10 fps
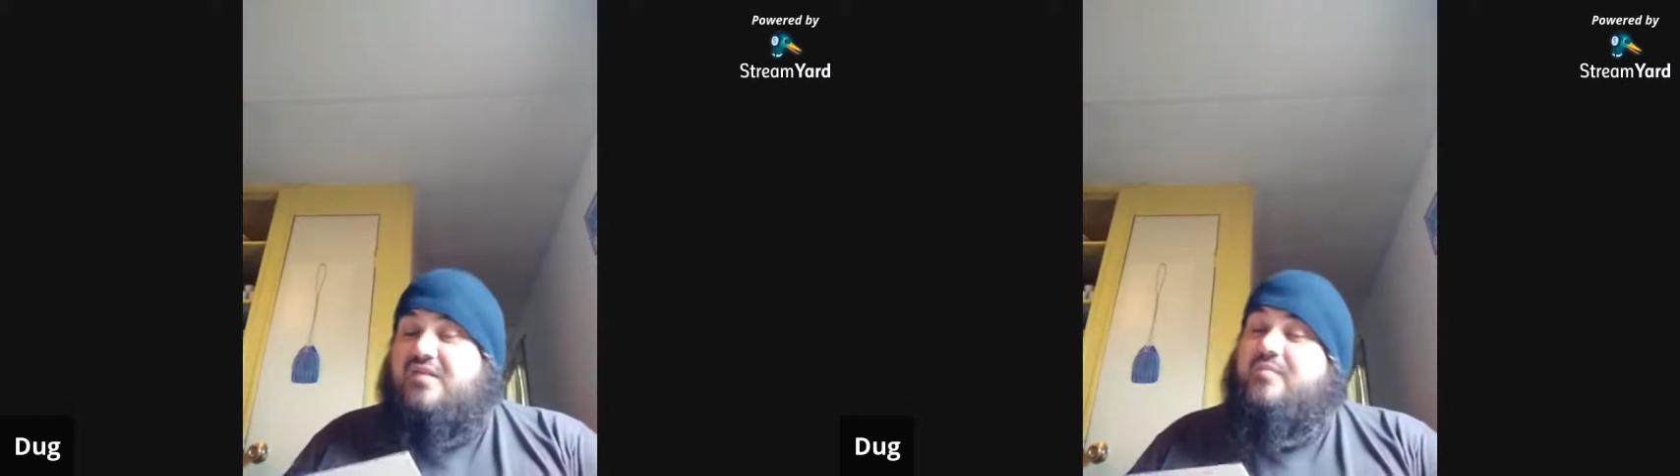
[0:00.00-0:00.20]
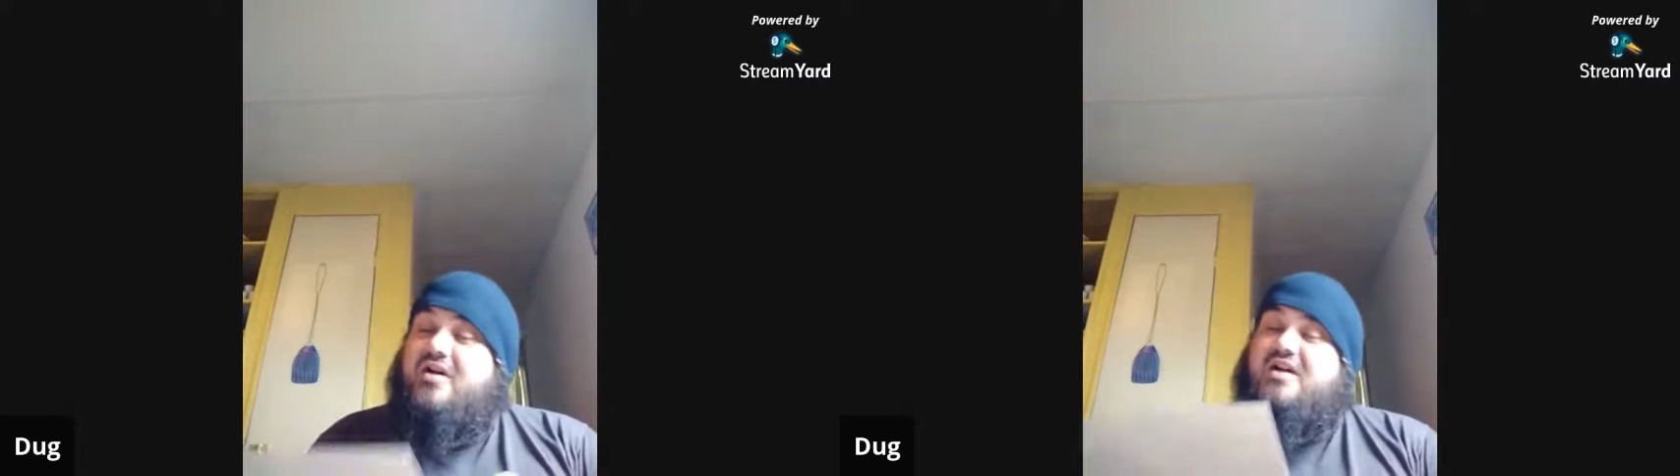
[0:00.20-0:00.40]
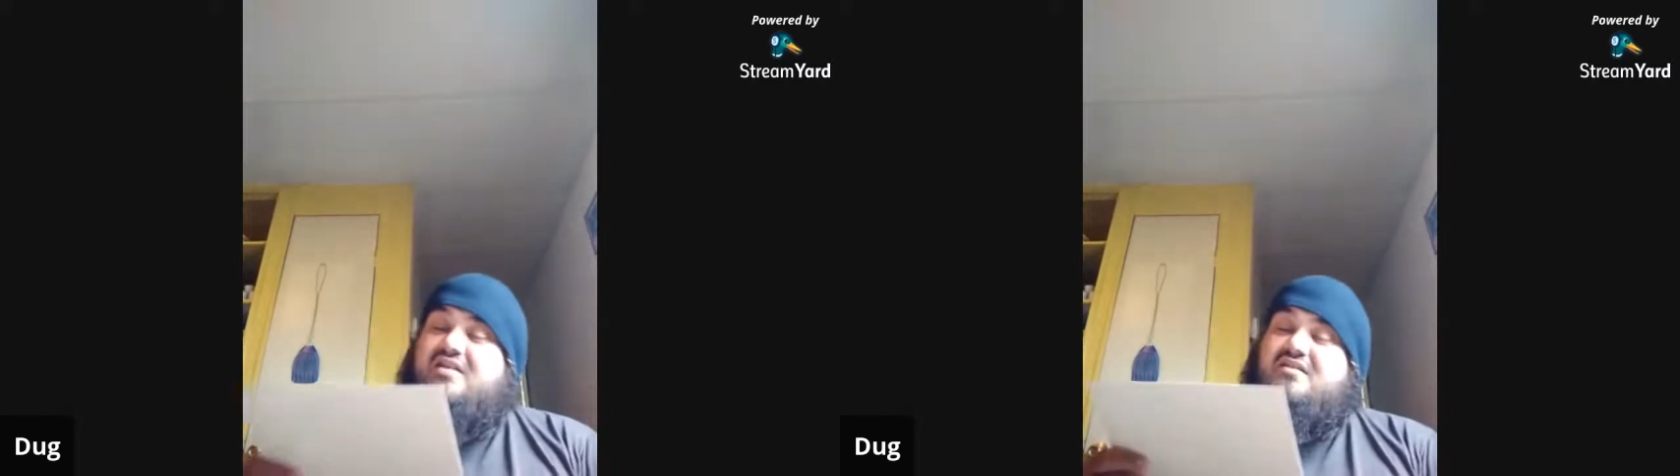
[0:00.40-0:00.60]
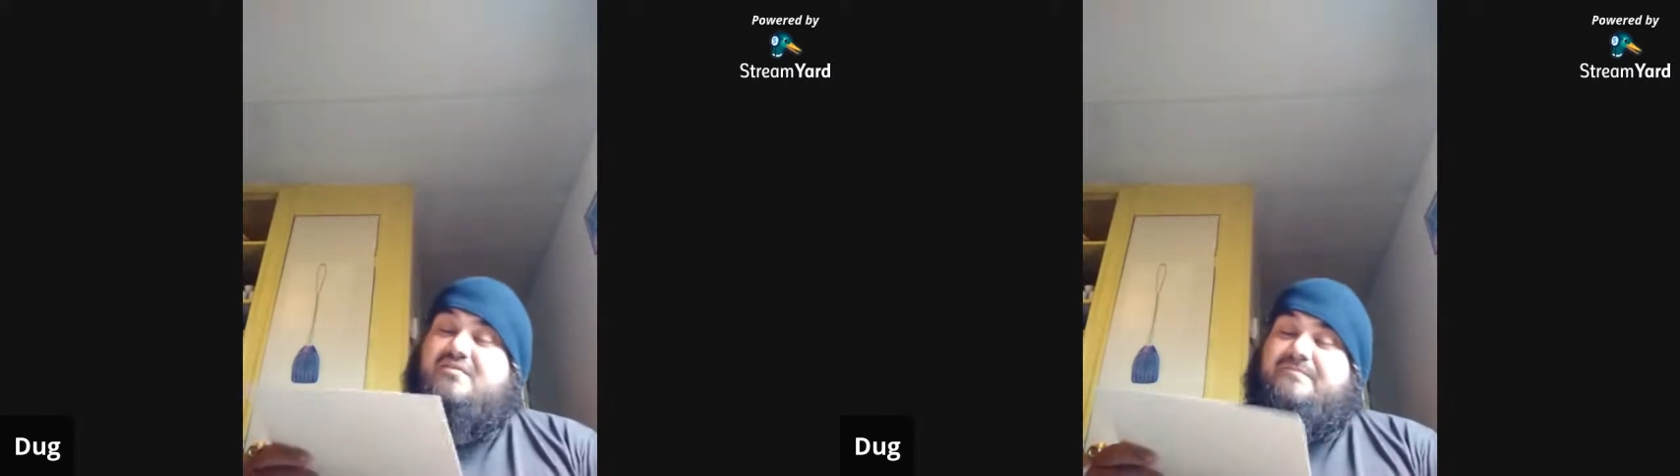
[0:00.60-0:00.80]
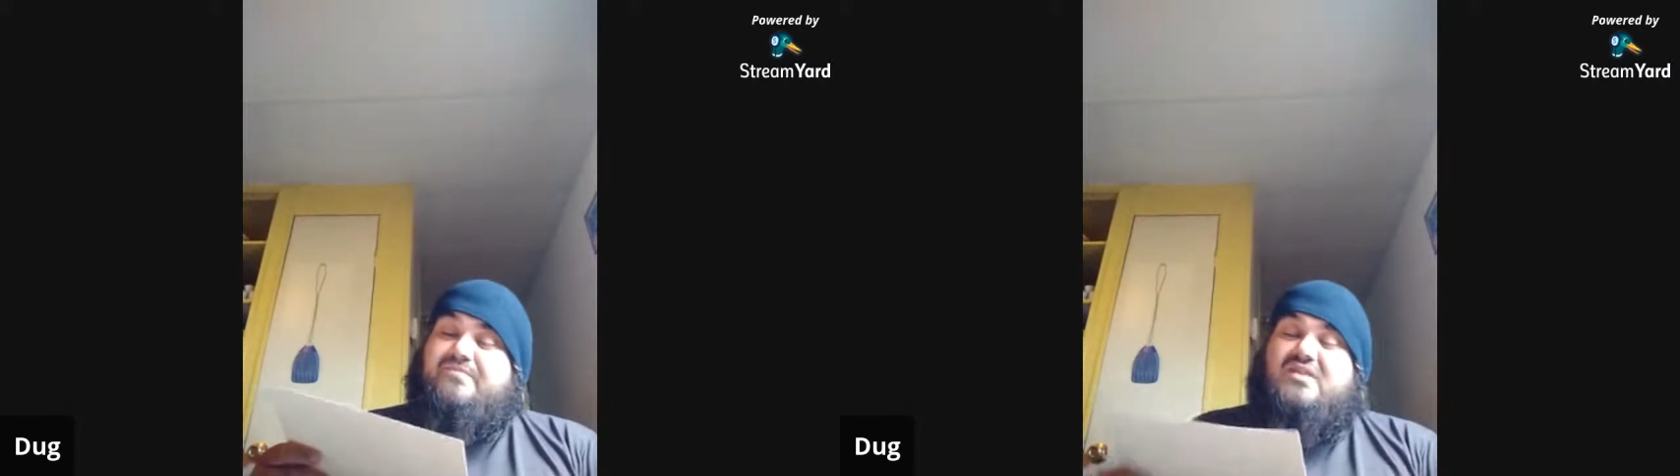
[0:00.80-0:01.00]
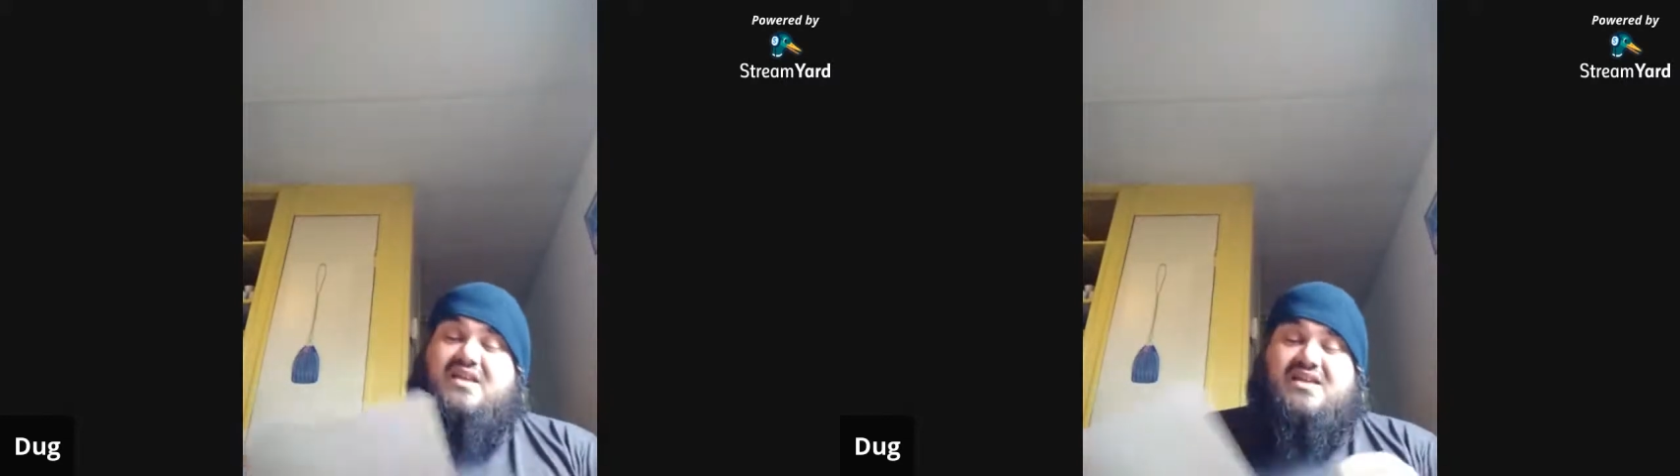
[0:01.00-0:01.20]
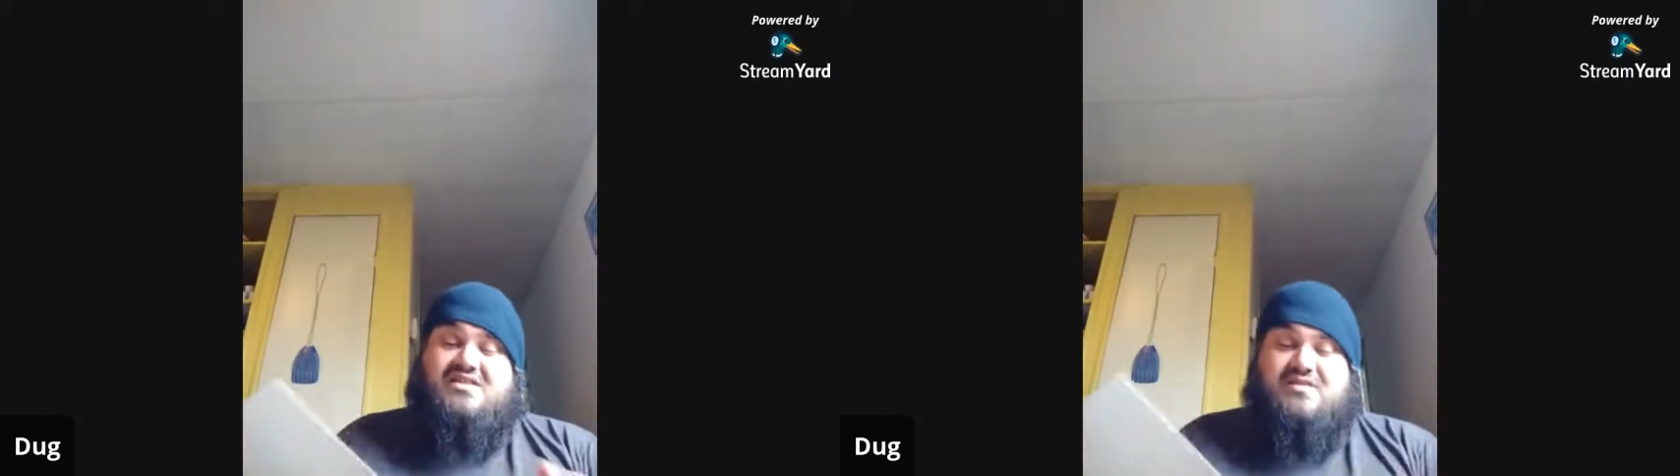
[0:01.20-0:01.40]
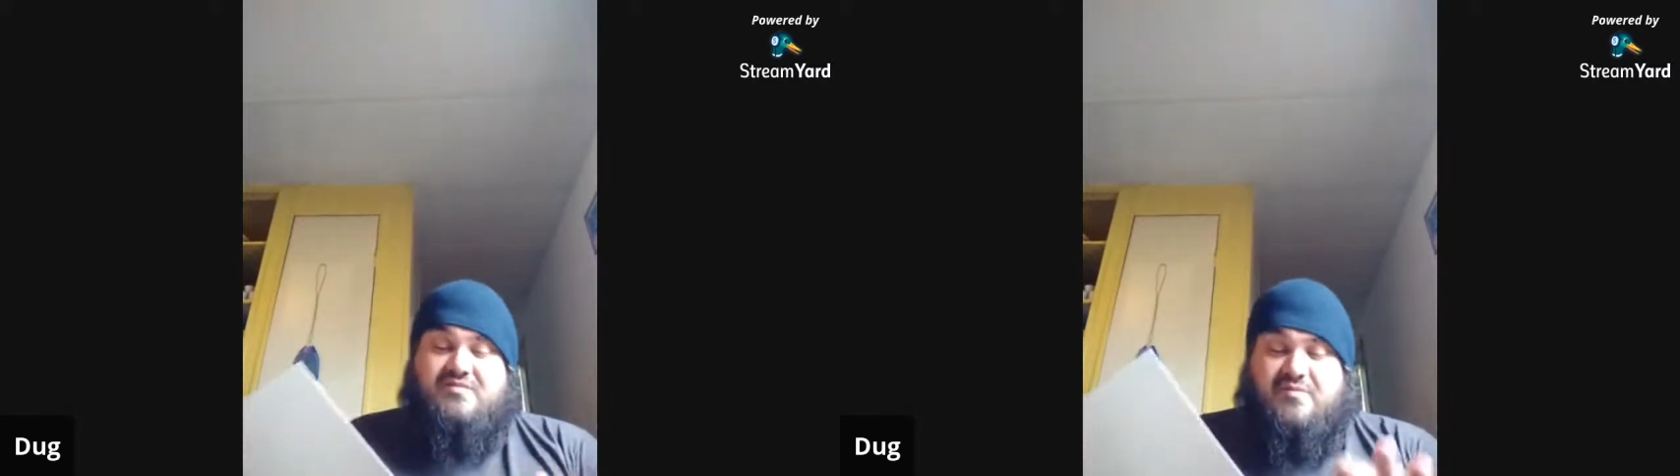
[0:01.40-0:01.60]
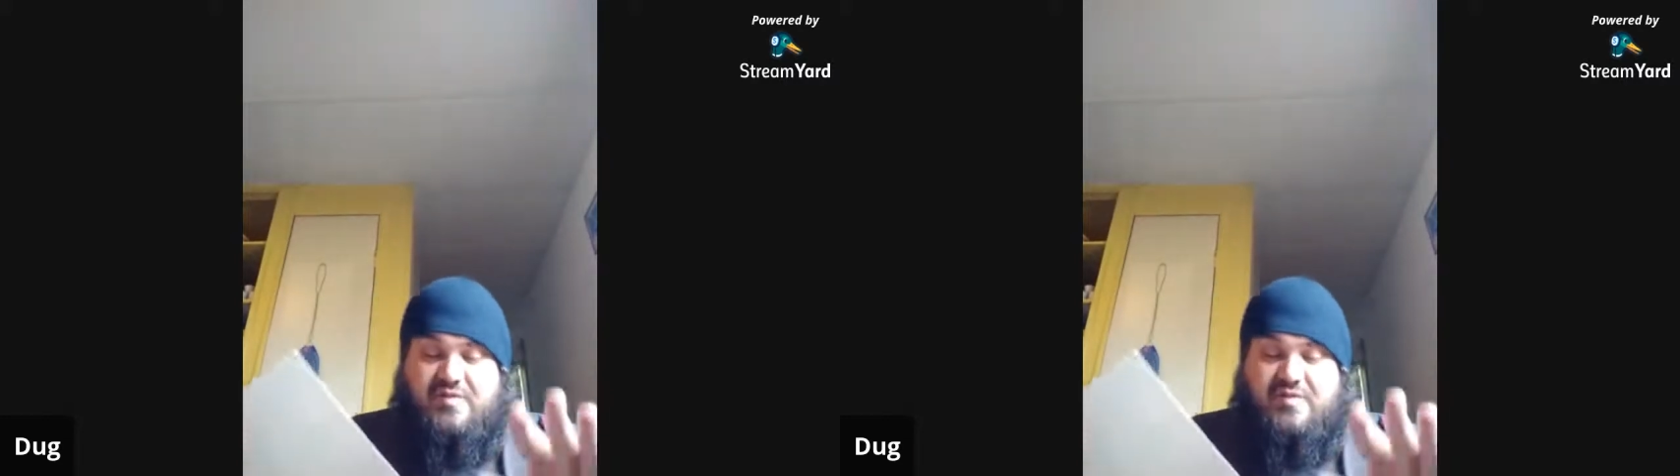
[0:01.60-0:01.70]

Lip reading: But this,